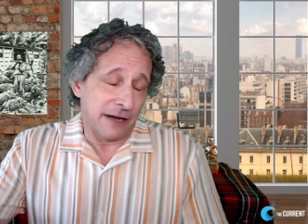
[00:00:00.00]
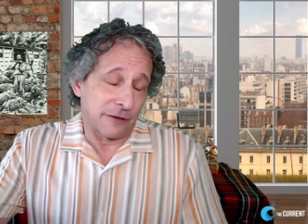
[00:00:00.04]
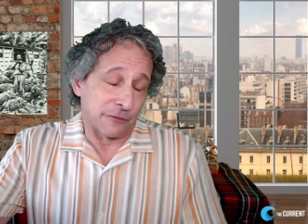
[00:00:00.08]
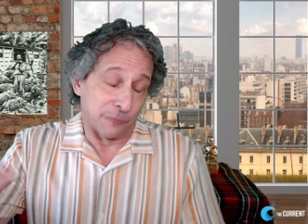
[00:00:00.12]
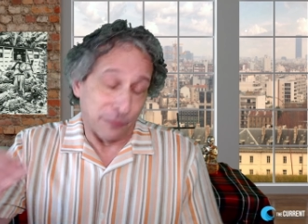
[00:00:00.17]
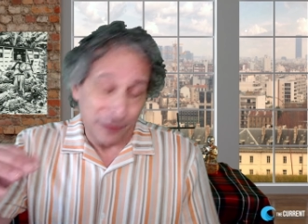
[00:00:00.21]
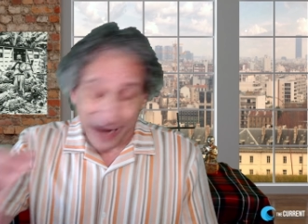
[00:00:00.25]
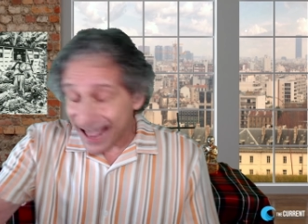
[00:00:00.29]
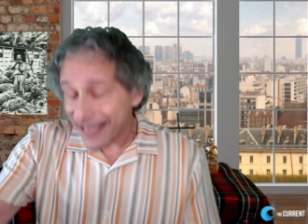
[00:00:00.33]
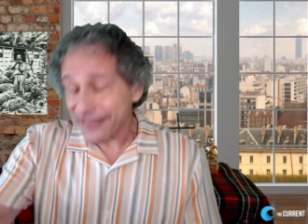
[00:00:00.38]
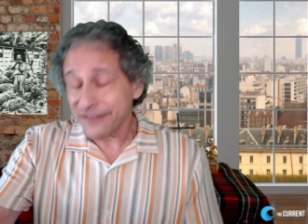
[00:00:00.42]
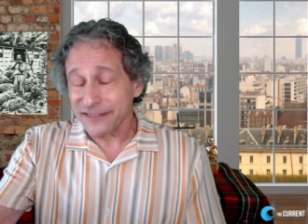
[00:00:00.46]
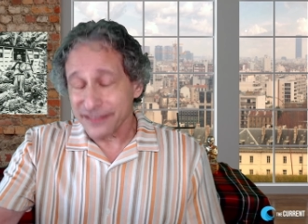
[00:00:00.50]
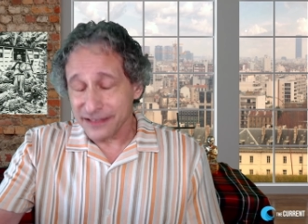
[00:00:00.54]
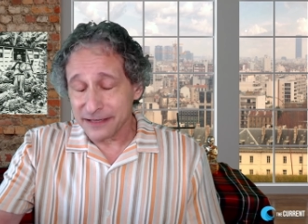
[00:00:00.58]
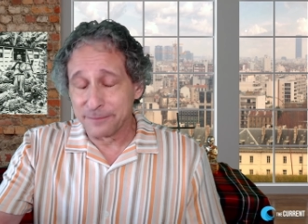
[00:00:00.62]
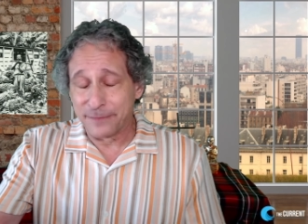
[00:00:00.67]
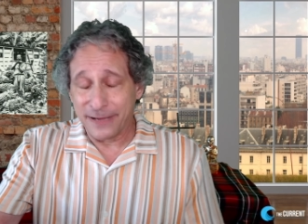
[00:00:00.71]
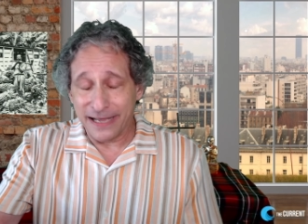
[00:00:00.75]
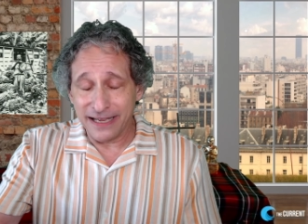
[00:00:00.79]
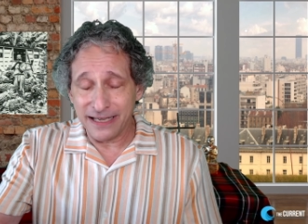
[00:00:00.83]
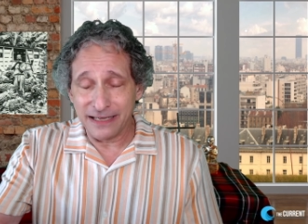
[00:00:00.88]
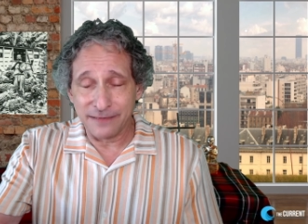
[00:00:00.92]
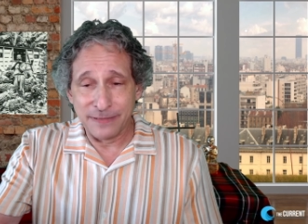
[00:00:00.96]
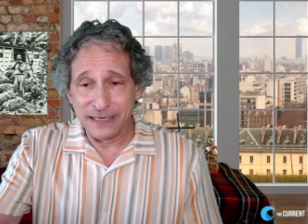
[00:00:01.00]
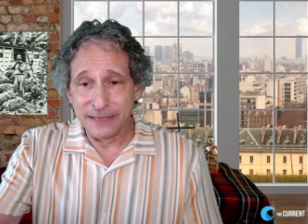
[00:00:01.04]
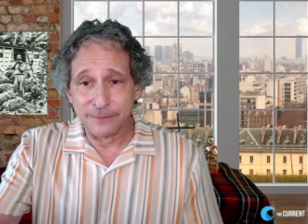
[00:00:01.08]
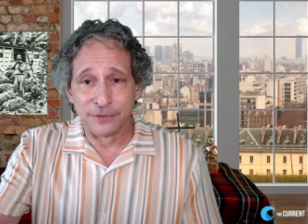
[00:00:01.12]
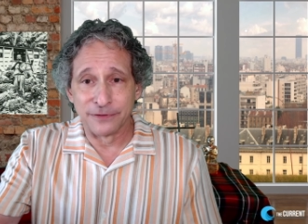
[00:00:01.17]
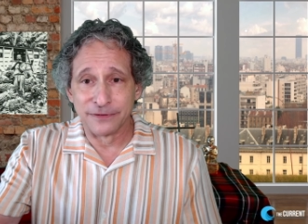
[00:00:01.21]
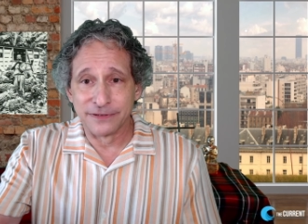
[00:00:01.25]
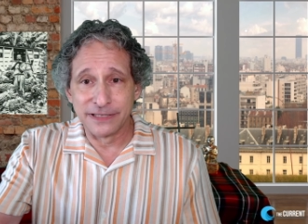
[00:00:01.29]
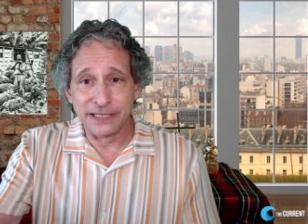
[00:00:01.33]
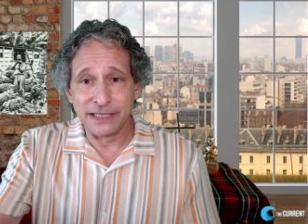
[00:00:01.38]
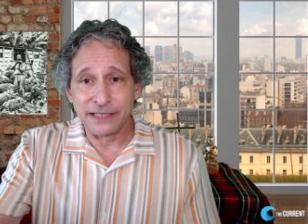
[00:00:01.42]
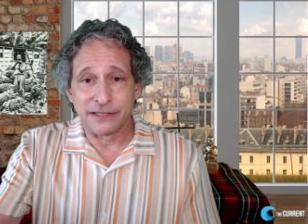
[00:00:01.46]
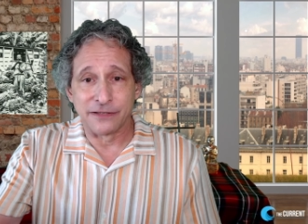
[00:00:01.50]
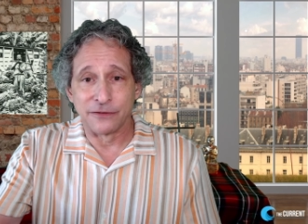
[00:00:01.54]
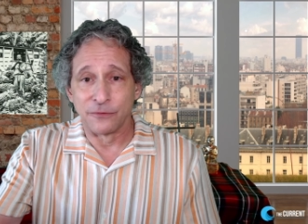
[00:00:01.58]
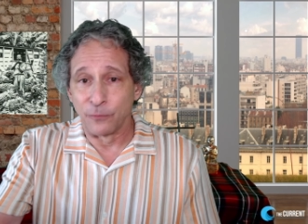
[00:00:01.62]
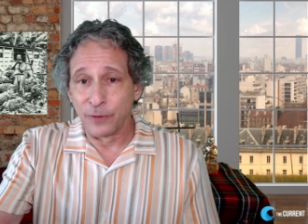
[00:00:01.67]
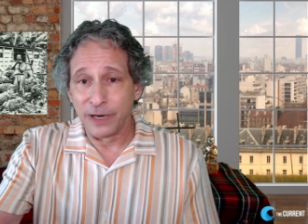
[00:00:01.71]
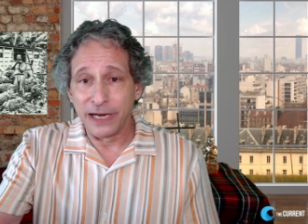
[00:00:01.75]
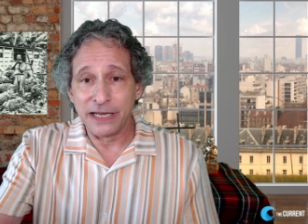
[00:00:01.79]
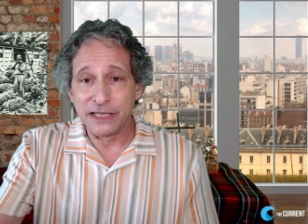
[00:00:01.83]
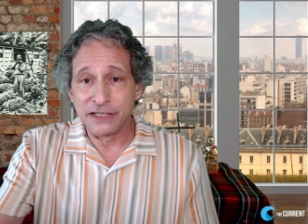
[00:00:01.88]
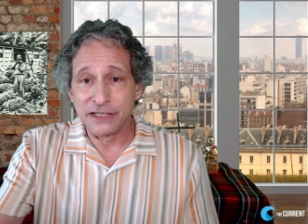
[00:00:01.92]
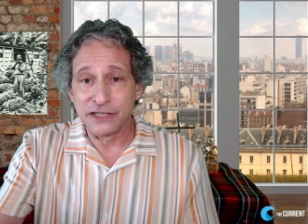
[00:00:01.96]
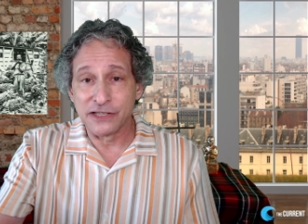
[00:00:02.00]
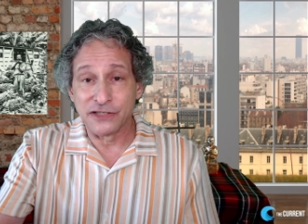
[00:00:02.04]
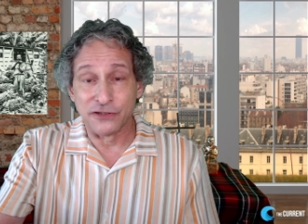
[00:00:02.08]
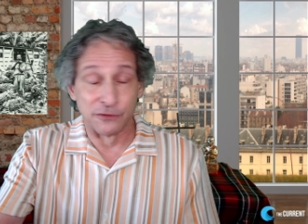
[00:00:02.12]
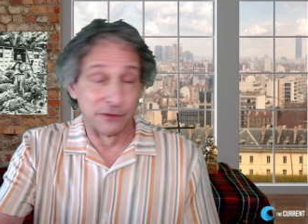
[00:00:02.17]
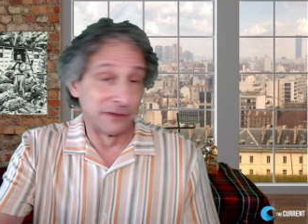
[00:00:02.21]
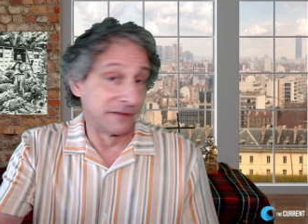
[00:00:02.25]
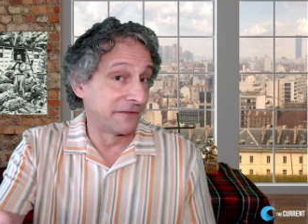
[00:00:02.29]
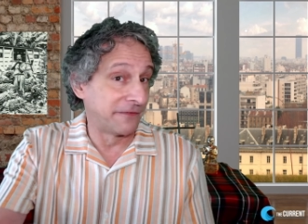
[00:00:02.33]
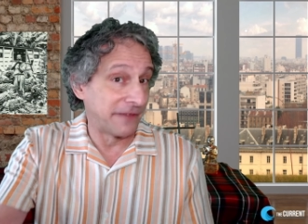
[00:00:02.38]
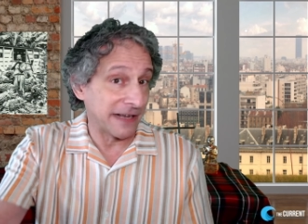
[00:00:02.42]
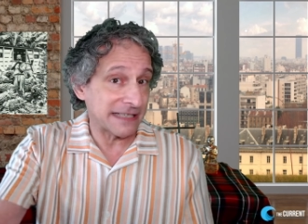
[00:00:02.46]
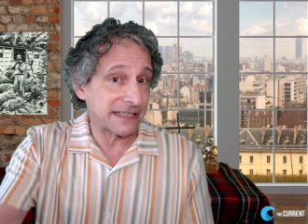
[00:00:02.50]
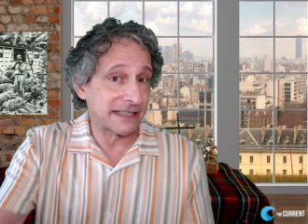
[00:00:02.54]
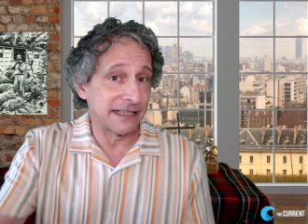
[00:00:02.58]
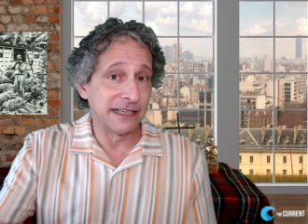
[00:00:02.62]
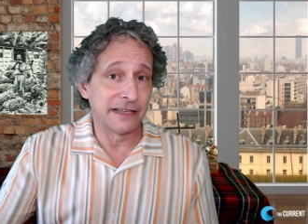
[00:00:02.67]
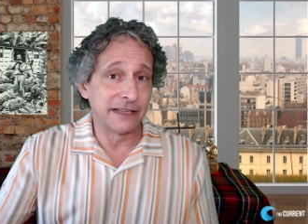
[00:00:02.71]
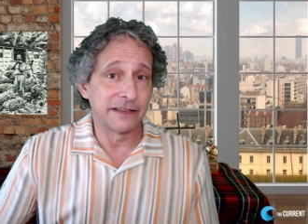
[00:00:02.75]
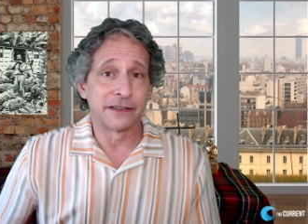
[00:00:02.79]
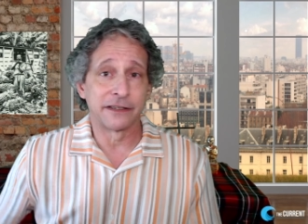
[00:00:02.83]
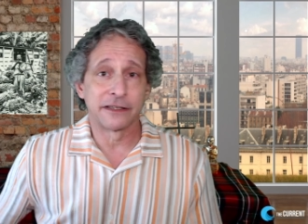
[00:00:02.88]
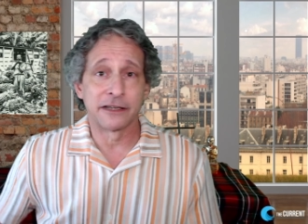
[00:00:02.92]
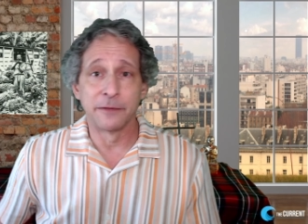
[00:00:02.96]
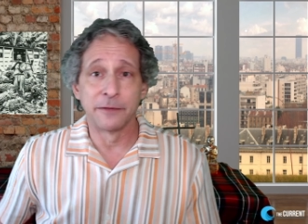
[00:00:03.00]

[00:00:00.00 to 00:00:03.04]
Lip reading: rather than paying people decent wages or investing in their